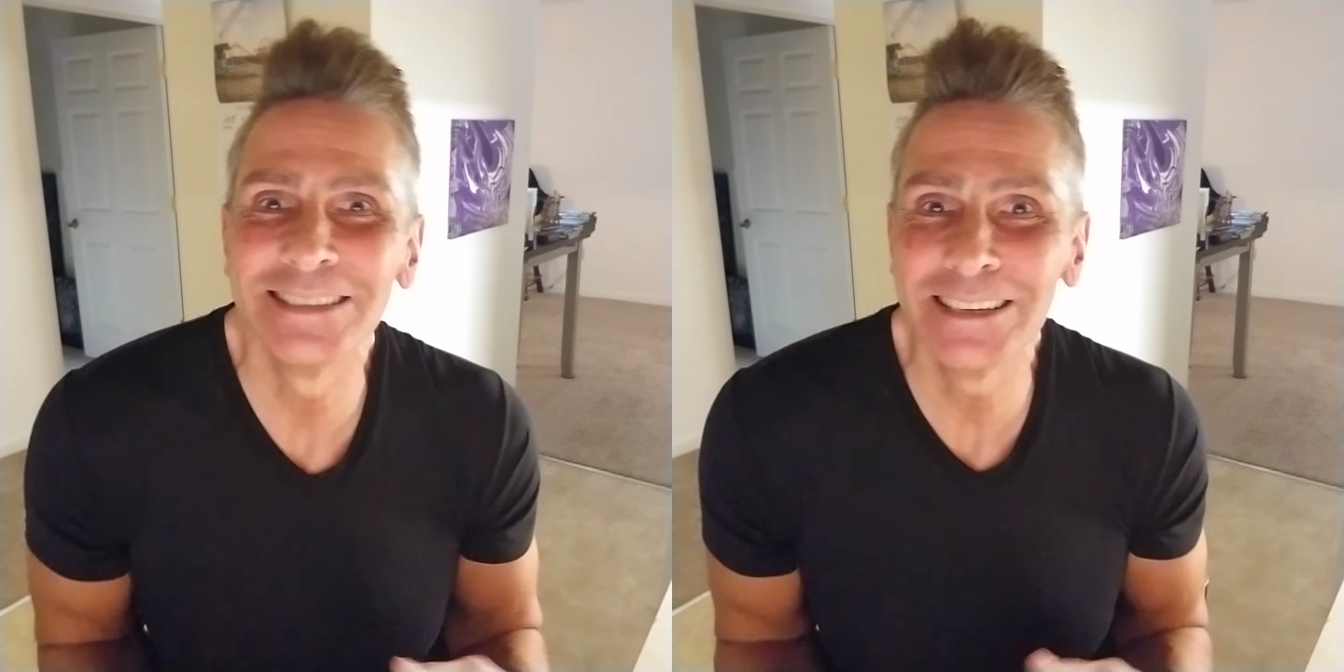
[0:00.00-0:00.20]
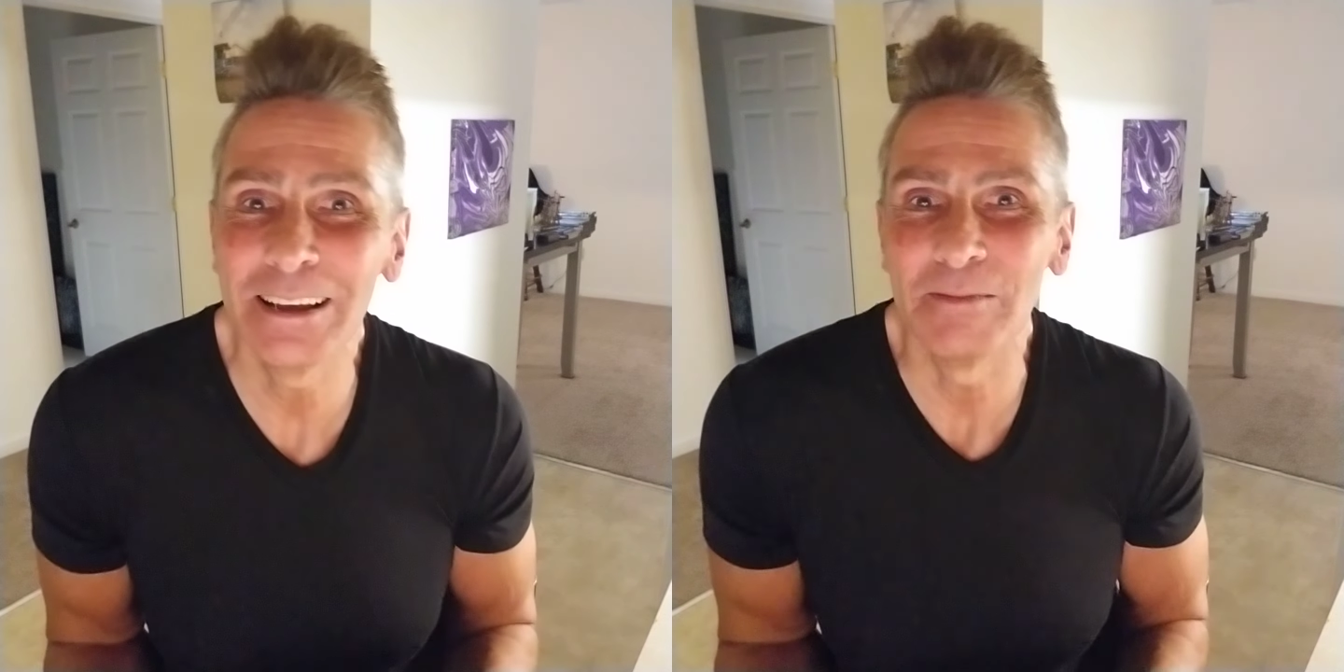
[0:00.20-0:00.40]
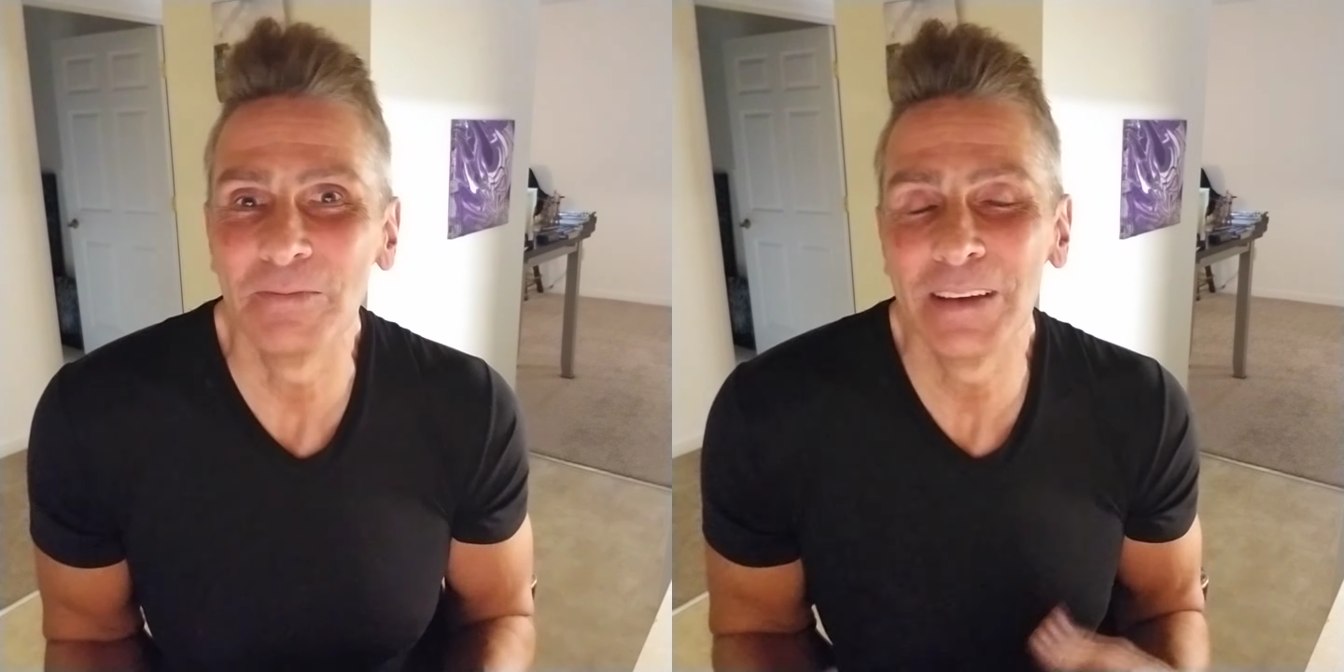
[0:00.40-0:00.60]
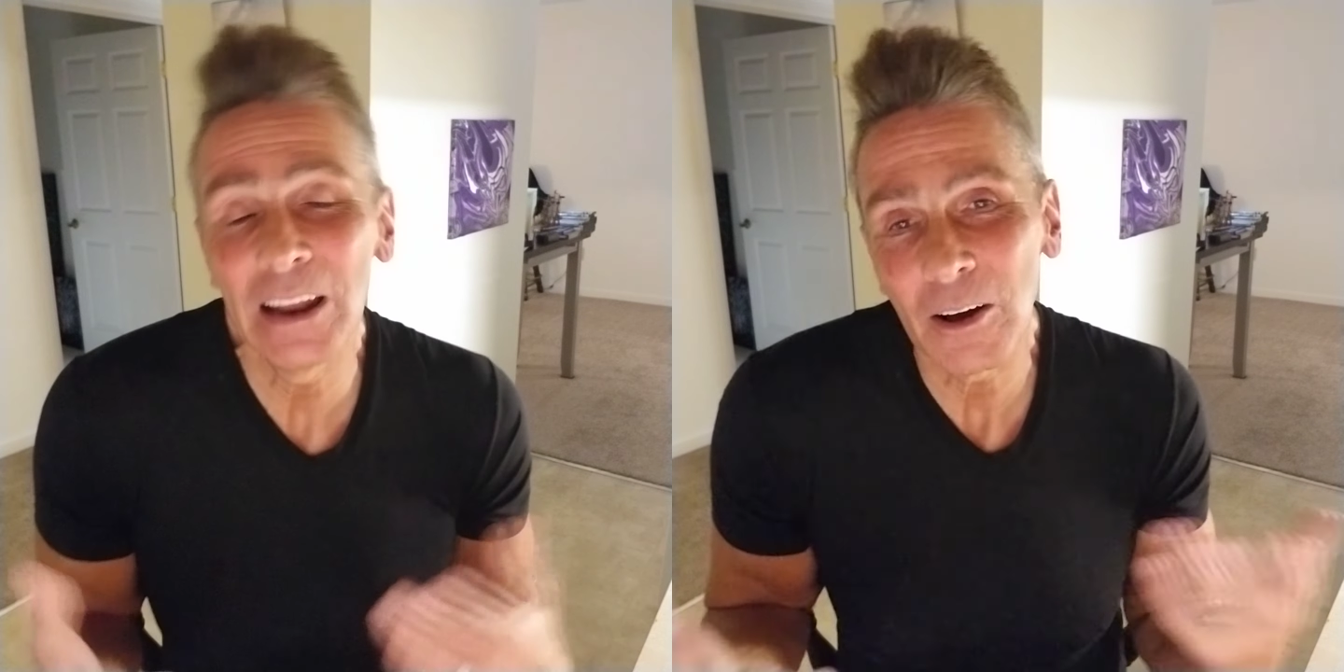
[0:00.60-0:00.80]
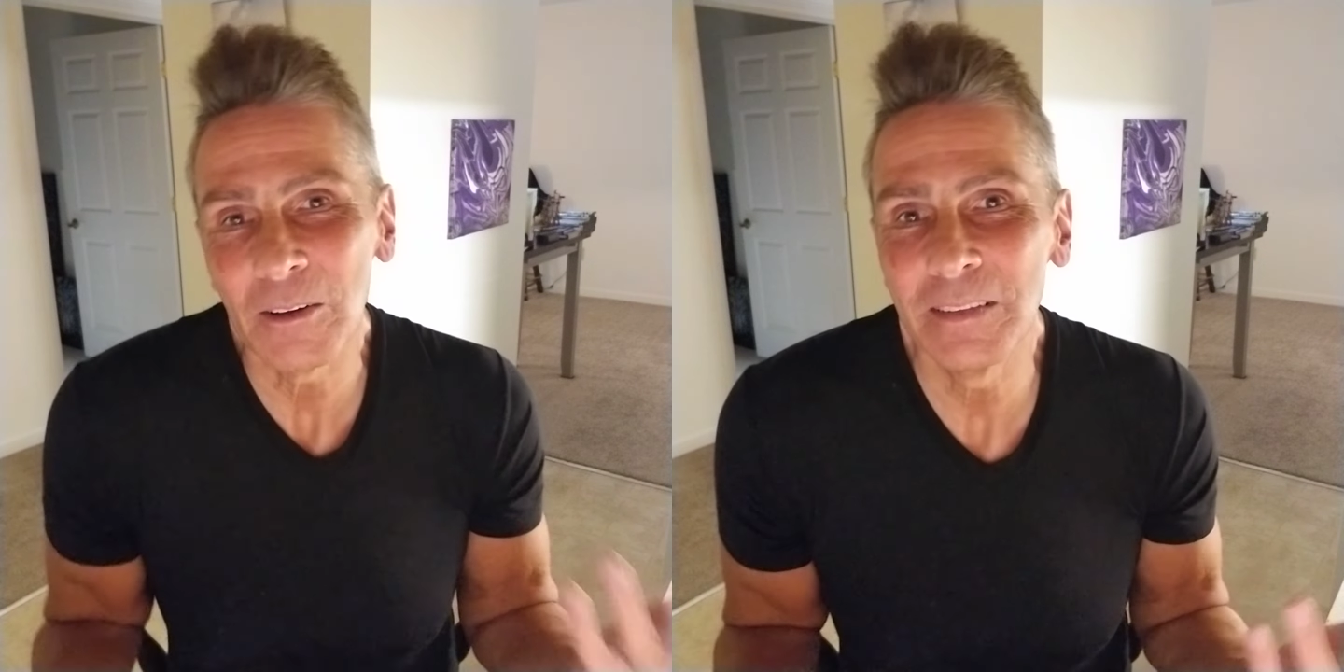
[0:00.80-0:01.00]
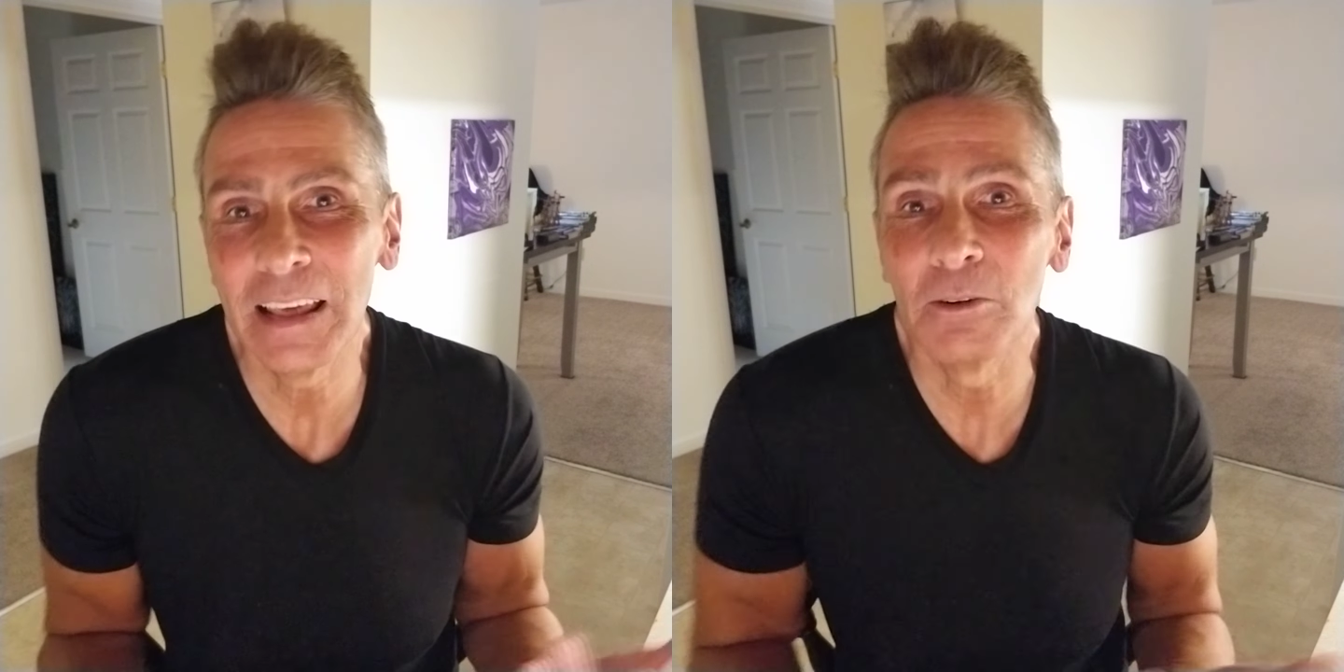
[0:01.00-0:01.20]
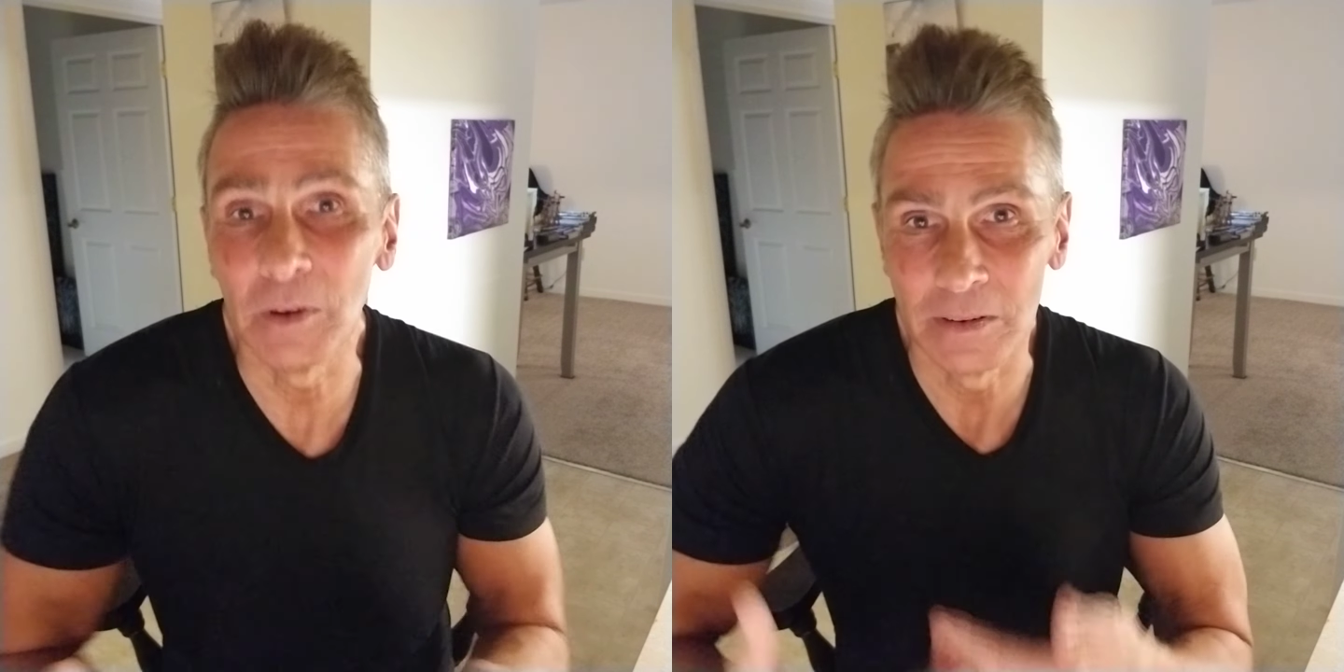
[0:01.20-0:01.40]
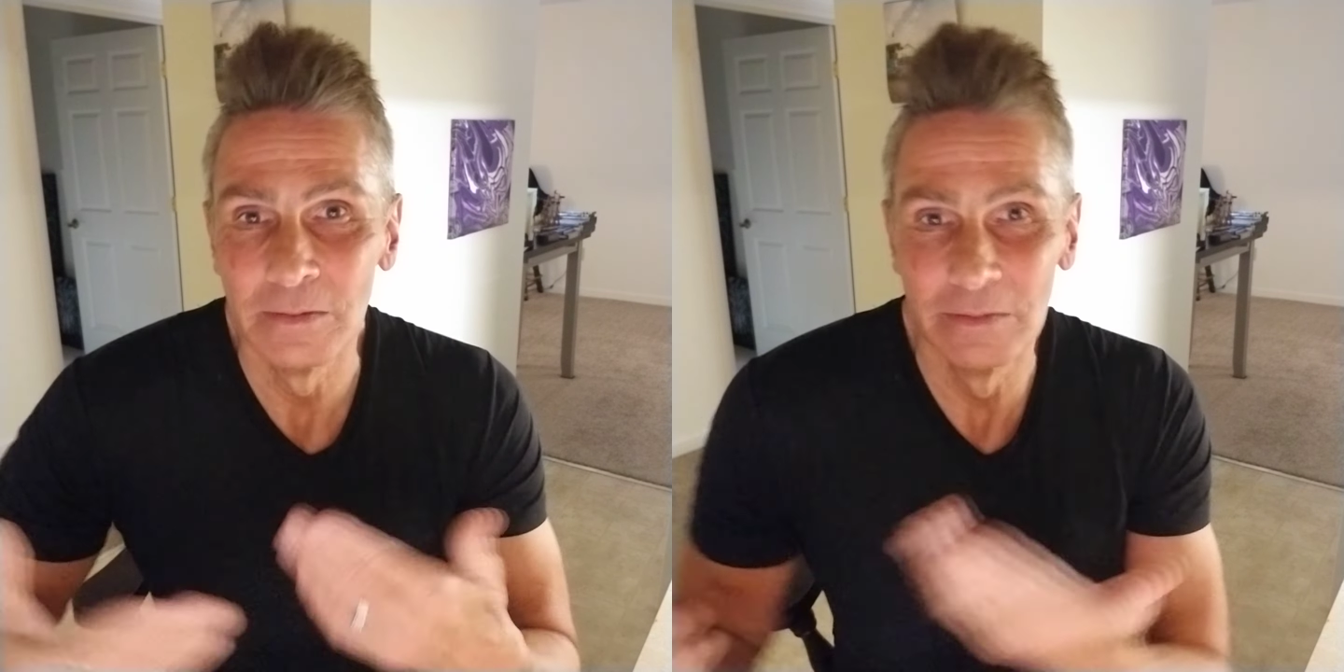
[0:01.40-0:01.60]
gym, you know, they
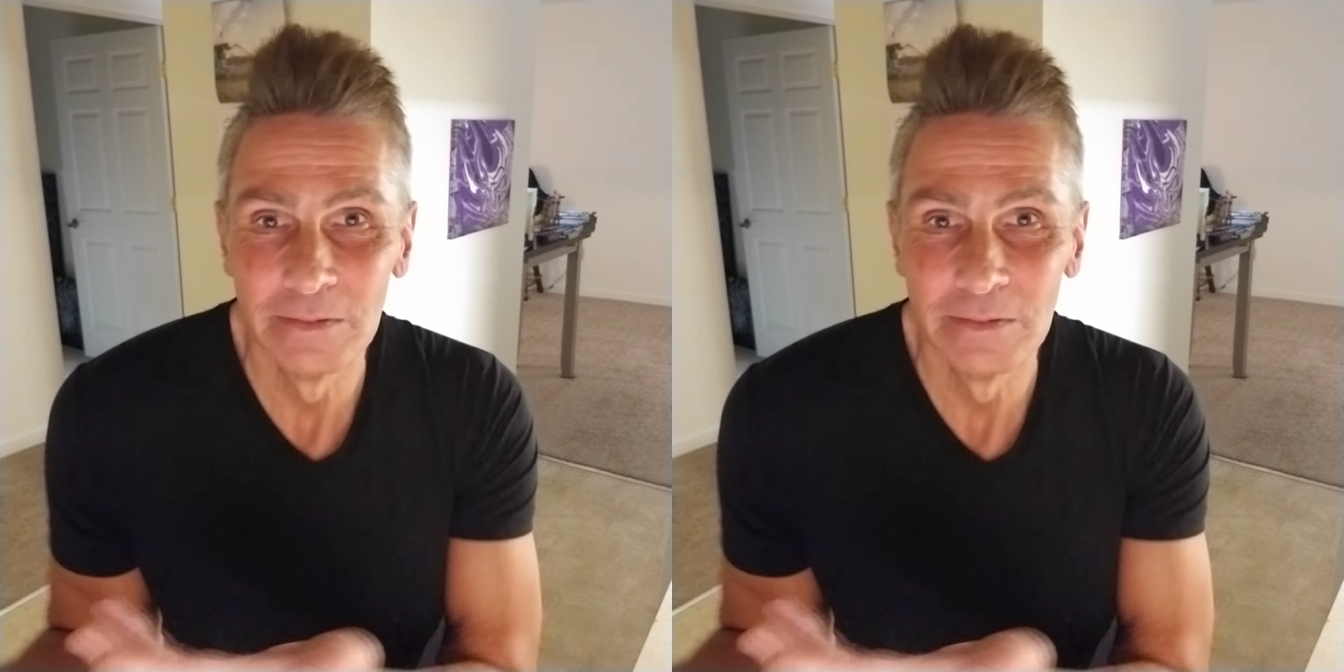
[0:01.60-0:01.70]
were